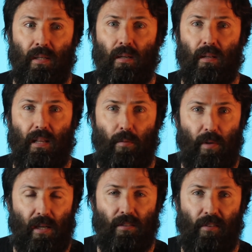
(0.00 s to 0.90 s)
then we
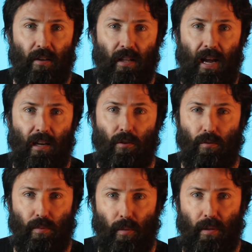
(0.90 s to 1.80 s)
need to find that angle
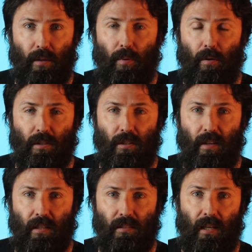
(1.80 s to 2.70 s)
between the positive
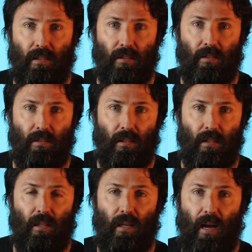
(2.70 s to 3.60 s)
x-axis
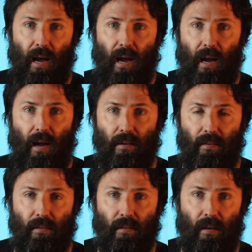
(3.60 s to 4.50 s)
and
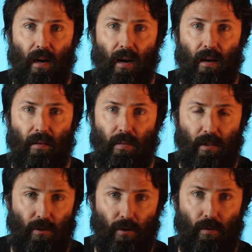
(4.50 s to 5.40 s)

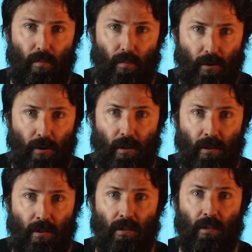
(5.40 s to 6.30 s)
this new
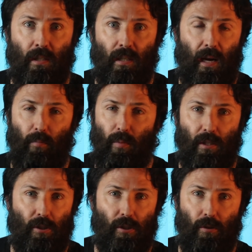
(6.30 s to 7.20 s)
modulus, and we can
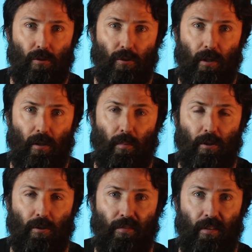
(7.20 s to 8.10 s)
just use
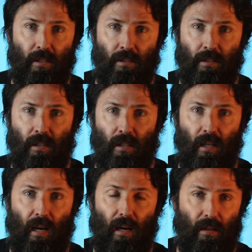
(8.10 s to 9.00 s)
trigonometry for this.
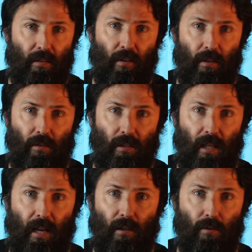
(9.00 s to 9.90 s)
If I use that
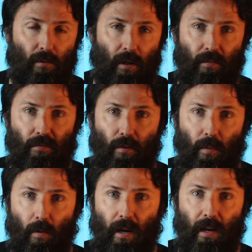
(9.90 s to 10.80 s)
angle, I can form a
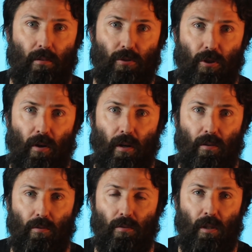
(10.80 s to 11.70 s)
right angled
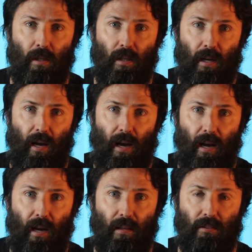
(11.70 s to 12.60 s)
triangle,
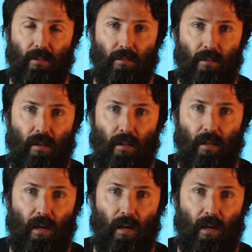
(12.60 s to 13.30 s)
and the